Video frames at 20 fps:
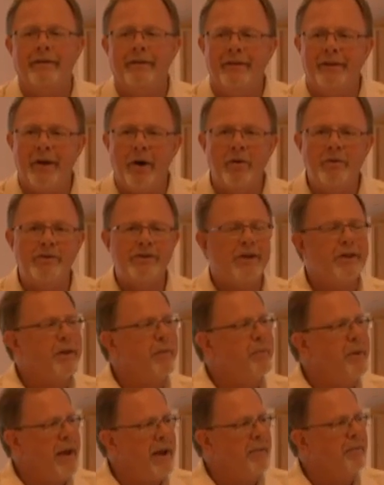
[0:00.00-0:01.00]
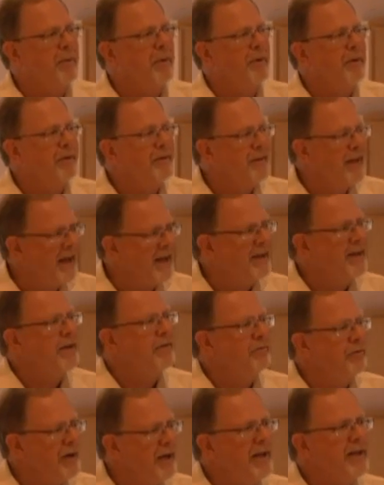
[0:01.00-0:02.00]
Those are the people that
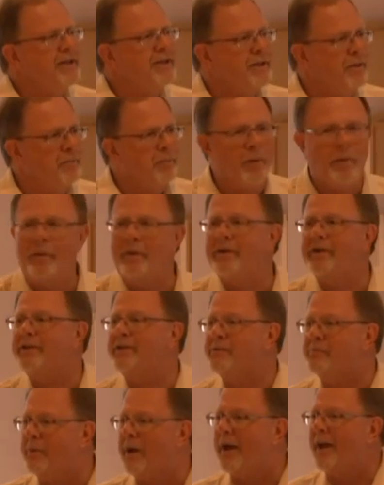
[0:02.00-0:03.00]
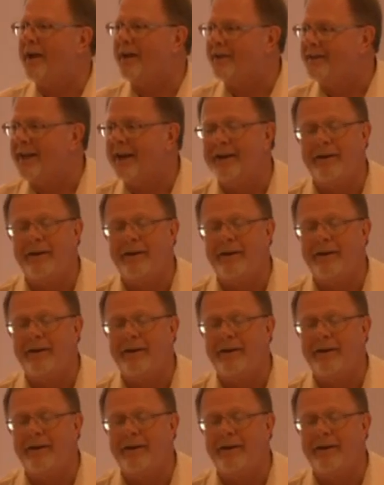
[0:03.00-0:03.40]
can really support us by,